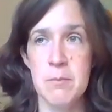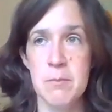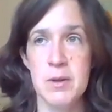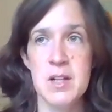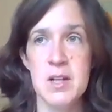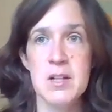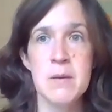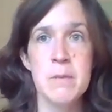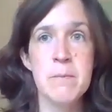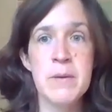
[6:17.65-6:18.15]
but
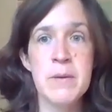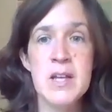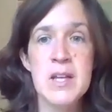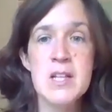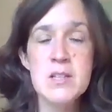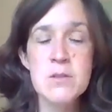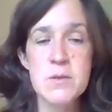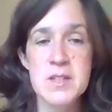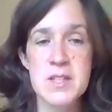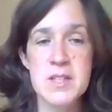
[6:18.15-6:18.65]
it
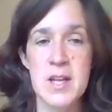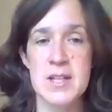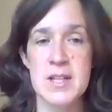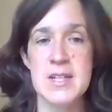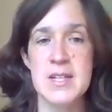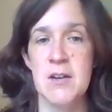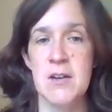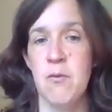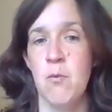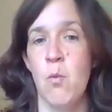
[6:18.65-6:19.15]
competes with the
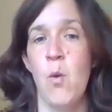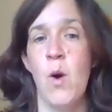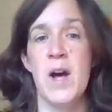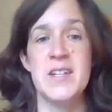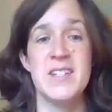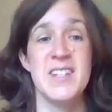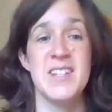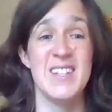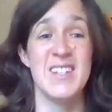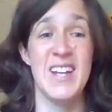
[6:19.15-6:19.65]
idea of
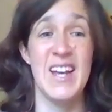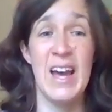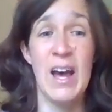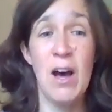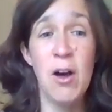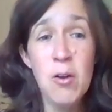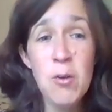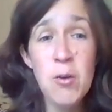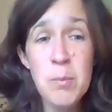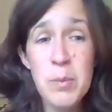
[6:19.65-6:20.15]
wanting to
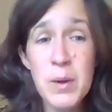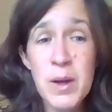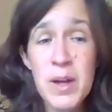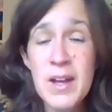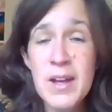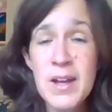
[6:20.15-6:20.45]
help